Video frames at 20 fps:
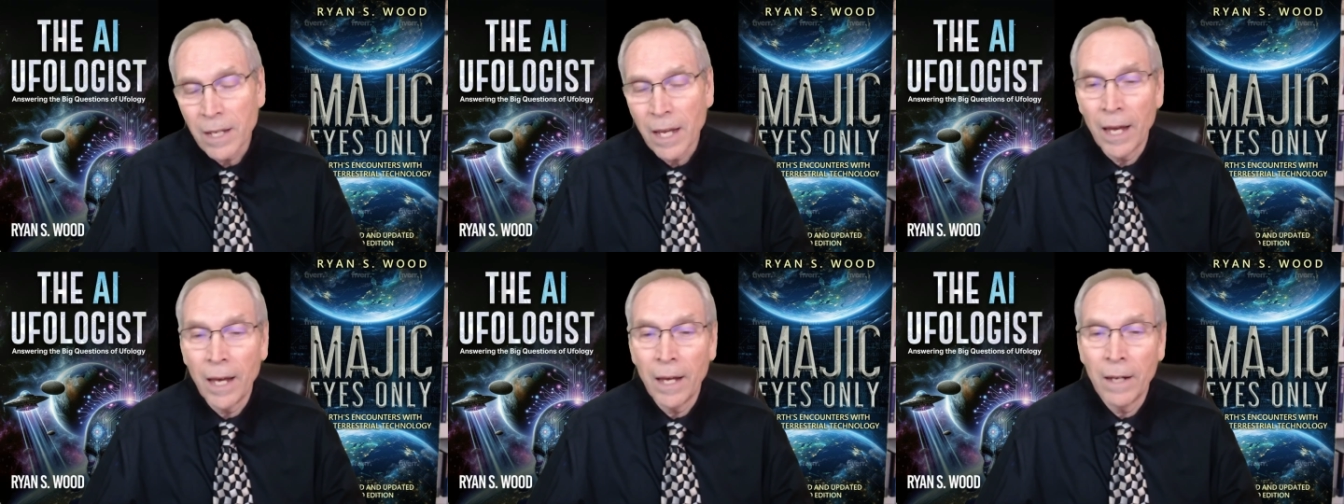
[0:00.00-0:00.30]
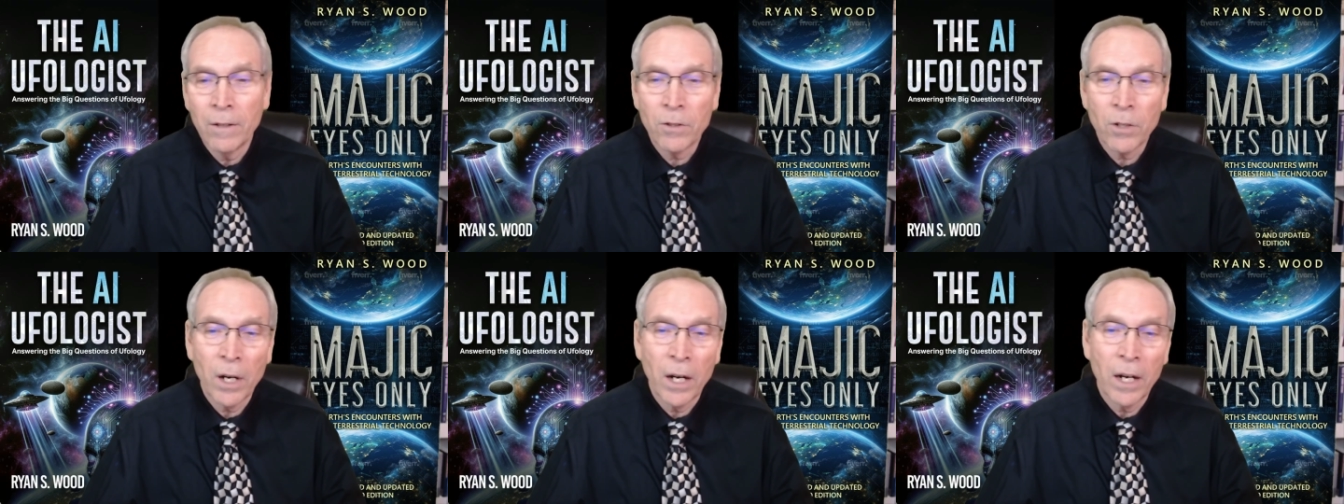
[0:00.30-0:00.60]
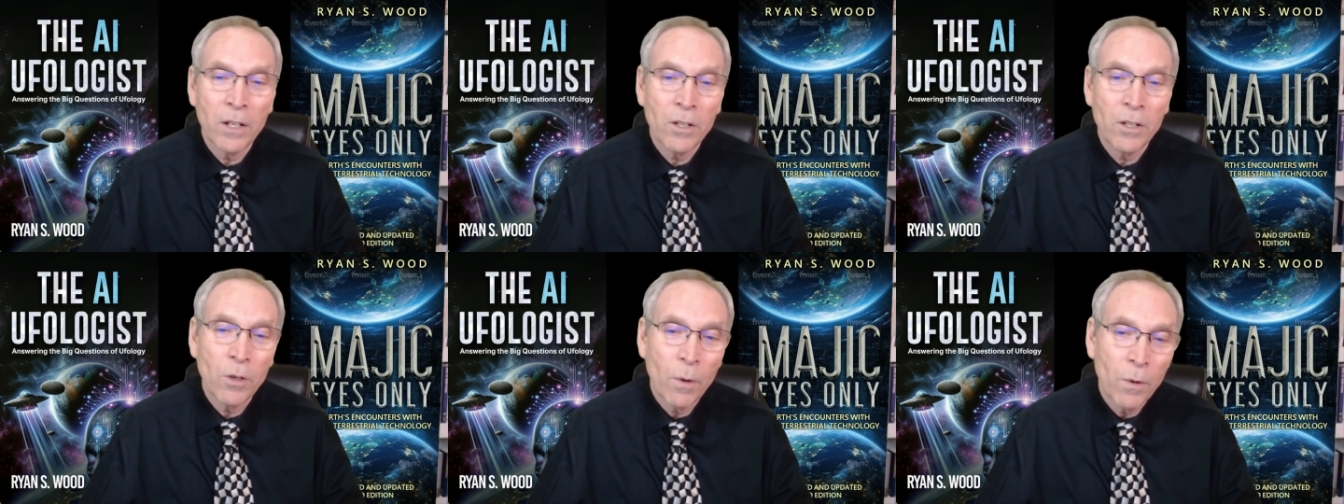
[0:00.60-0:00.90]
and trying to
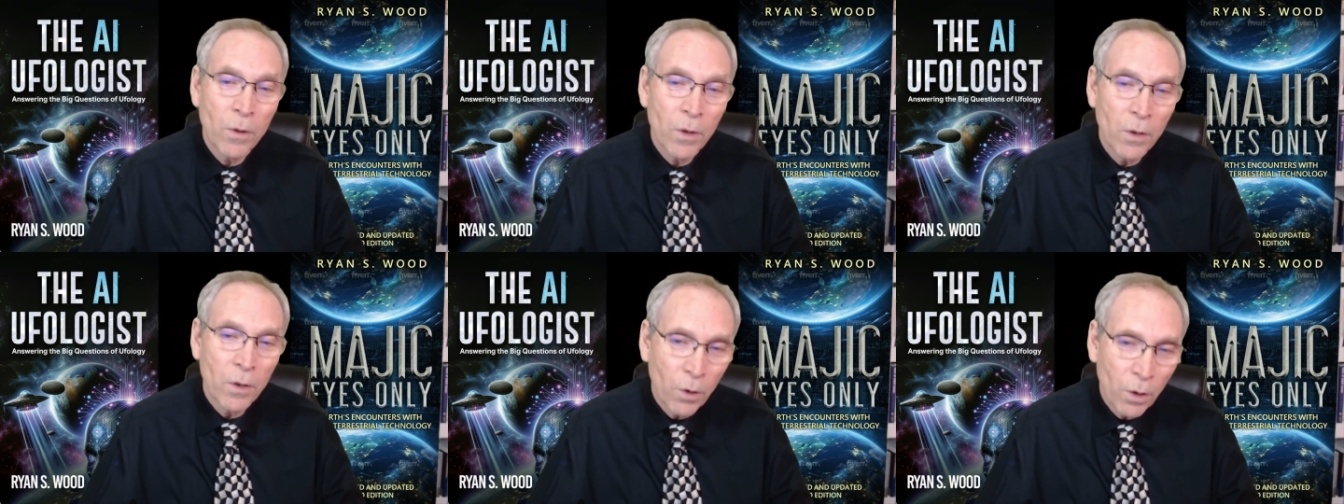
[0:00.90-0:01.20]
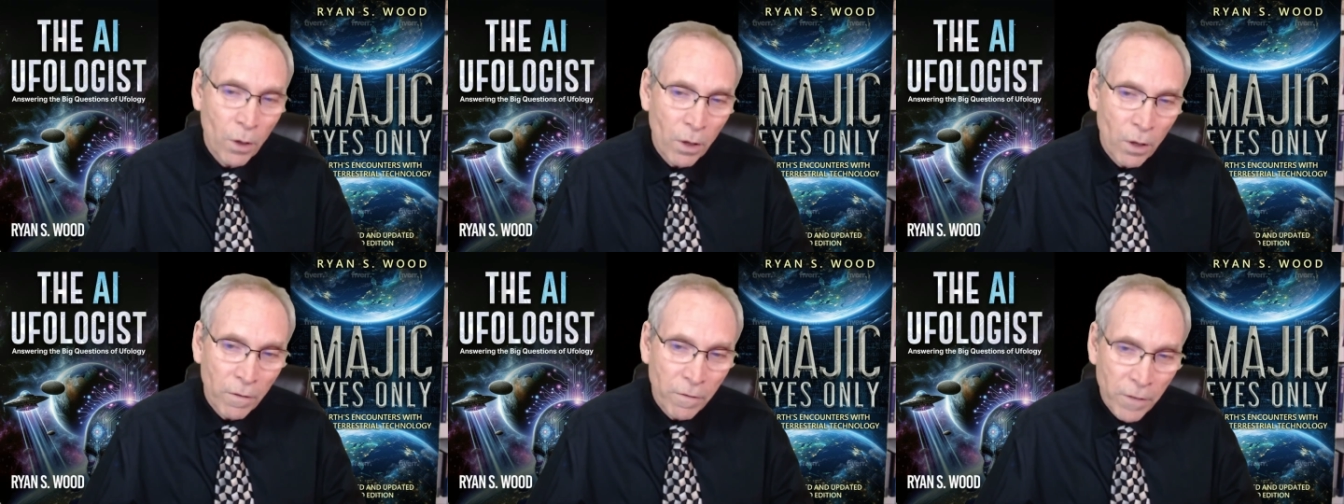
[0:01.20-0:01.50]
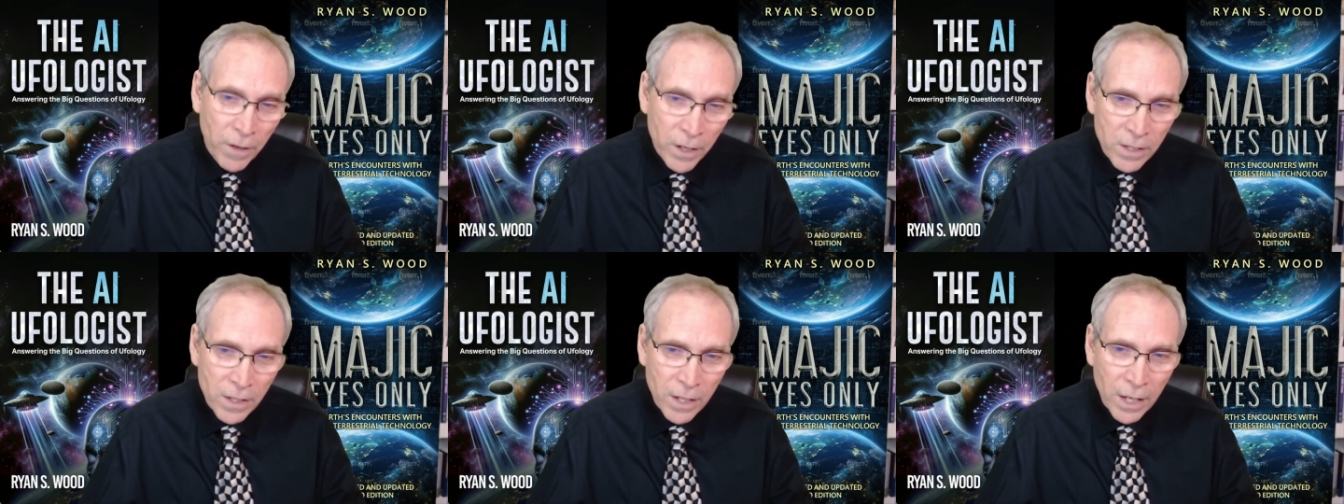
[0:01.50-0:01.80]
do the nuclear
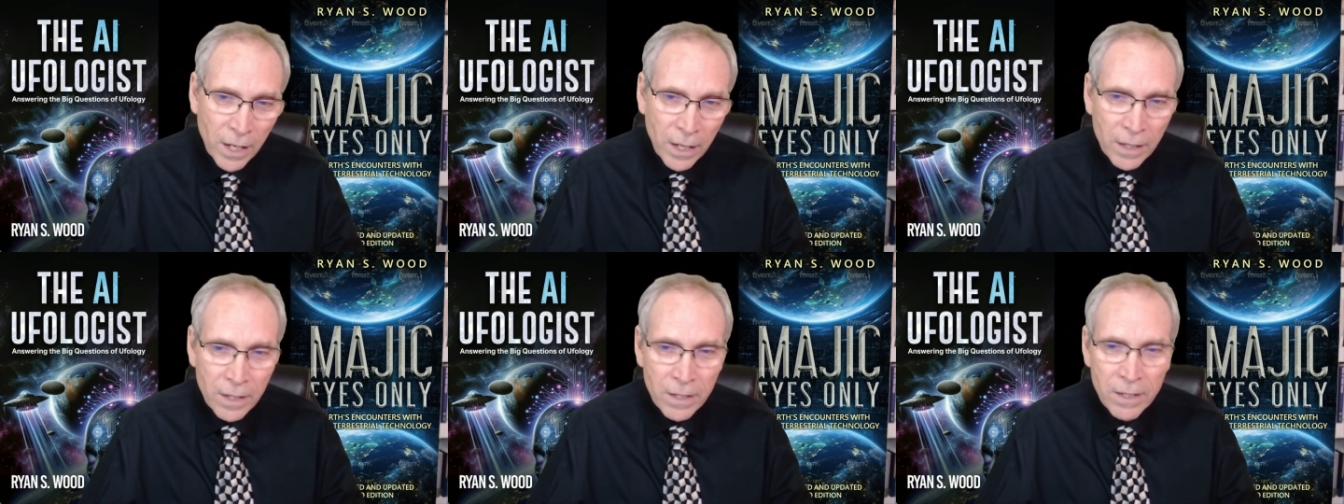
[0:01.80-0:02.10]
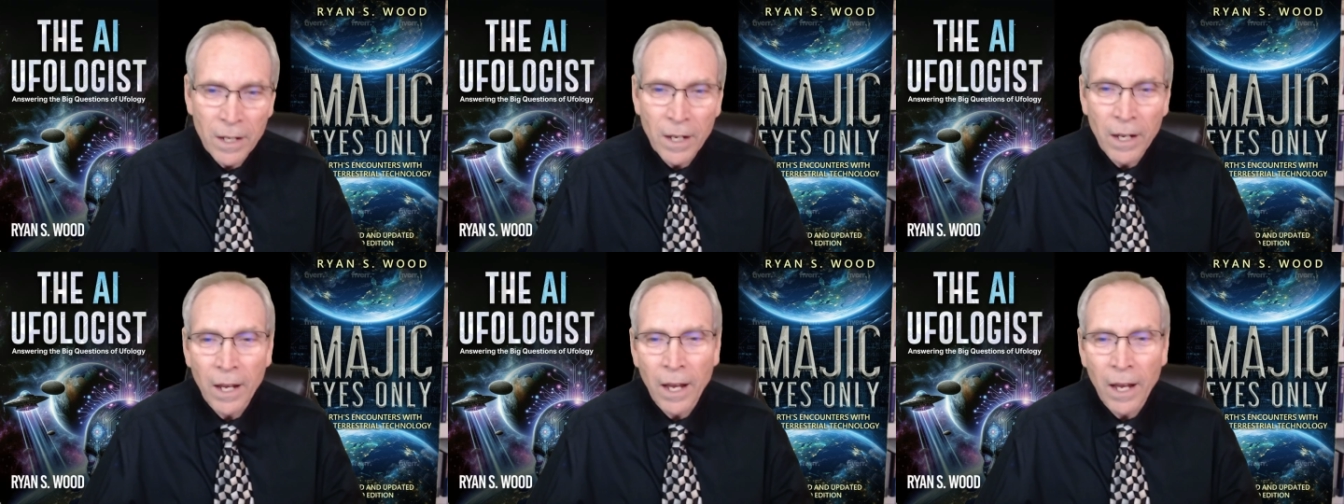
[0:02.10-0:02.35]
physics.